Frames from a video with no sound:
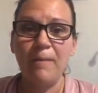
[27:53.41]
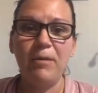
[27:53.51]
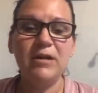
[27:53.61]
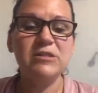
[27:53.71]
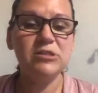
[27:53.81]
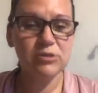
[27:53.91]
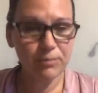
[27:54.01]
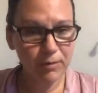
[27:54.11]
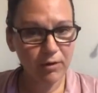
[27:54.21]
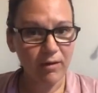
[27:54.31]
But it's
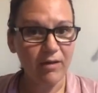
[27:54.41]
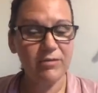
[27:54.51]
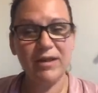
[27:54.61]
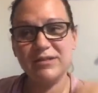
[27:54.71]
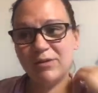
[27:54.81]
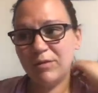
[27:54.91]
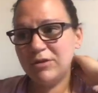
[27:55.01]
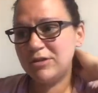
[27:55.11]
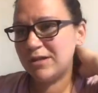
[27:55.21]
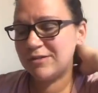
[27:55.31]
super grounding. So when
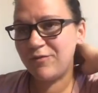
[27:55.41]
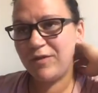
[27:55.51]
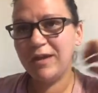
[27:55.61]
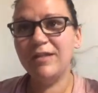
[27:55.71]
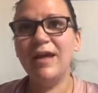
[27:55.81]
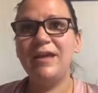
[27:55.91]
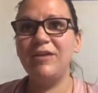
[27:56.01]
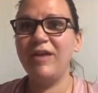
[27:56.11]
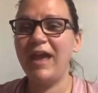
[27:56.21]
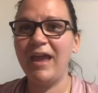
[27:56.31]
you just feel
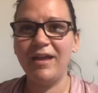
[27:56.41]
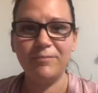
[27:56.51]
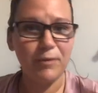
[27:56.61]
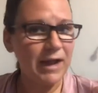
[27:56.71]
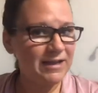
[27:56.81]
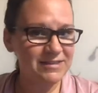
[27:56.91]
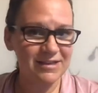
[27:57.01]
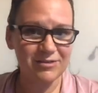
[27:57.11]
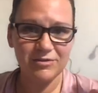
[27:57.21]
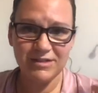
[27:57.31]
like you can't
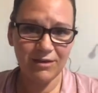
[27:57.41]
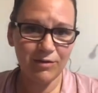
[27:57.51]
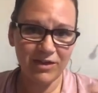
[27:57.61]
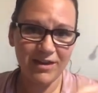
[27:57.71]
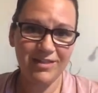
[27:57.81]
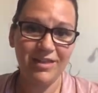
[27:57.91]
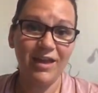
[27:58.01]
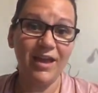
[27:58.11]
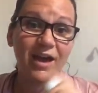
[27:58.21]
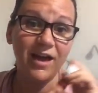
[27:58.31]
process or deal with
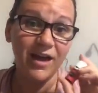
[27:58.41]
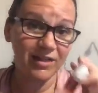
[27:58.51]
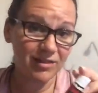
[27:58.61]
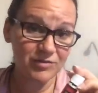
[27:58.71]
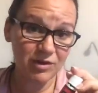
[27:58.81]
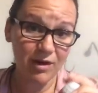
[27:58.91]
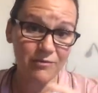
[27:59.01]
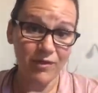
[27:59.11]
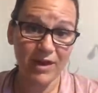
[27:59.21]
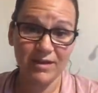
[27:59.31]
anything, I love to
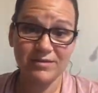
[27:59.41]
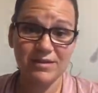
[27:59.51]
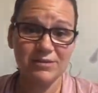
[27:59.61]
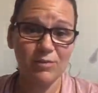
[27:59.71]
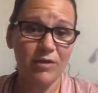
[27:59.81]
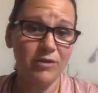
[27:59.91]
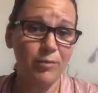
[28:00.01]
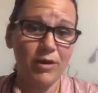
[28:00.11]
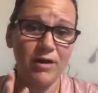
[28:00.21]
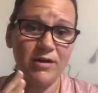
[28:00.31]
grab frankincense. Whether you
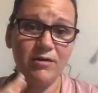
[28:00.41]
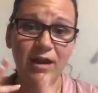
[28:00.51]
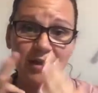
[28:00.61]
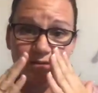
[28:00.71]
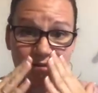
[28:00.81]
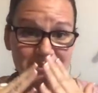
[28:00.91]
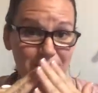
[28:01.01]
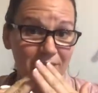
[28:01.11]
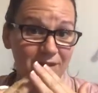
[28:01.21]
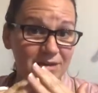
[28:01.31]
put it on your hands and
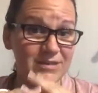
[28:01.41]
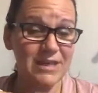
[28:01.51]
smell it in